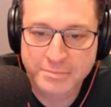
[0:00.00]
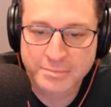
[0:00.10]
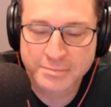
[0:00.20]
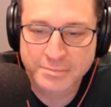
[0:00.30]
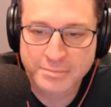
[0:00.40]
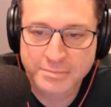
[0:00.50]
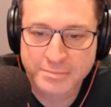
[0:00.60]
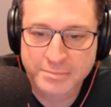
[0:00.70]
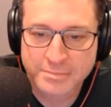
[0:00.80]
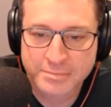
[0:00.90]

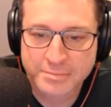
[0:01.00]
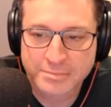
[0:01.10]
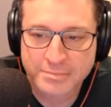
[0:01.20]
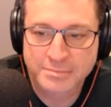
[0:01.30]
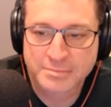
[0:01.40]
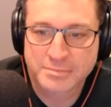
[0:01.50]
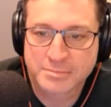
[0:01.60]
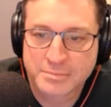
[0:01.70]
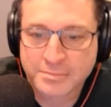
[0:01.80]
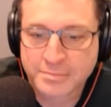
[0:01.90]

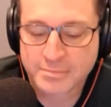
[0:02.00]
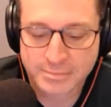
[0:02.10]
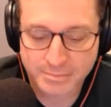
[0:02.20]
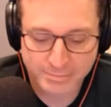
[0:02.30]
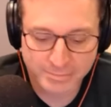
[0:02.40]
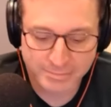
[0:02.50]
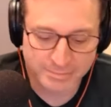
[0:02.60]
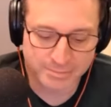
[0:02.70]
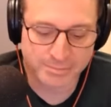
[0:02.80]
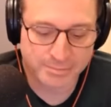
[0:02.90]

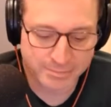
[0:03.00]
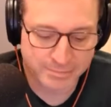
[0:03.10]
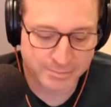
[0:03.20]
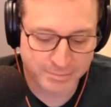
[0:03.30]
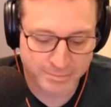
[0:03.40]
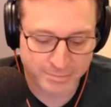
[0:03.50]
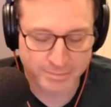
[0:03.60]
This person isn't speaking.